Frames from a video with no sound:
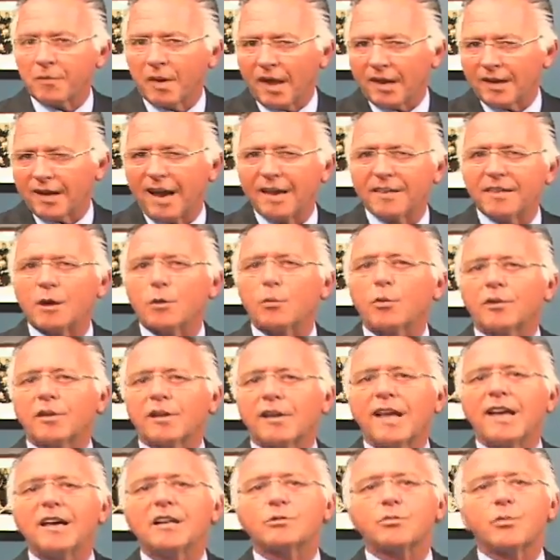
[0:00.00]
And I think with
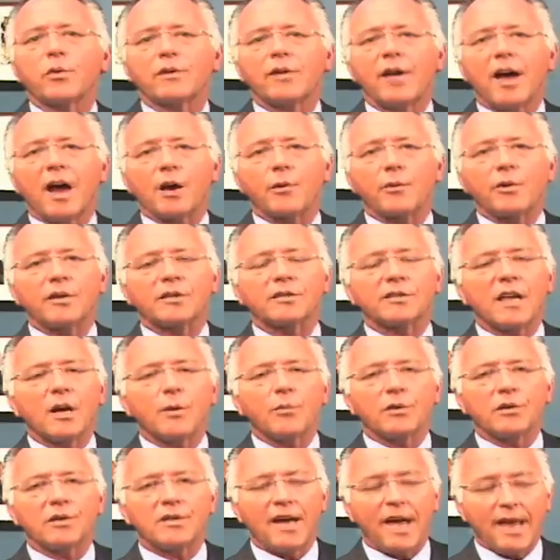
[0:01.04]
today's retirees, they
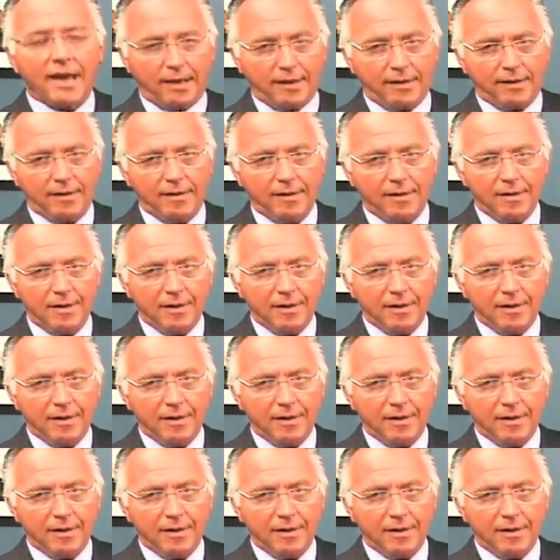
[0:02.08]
would take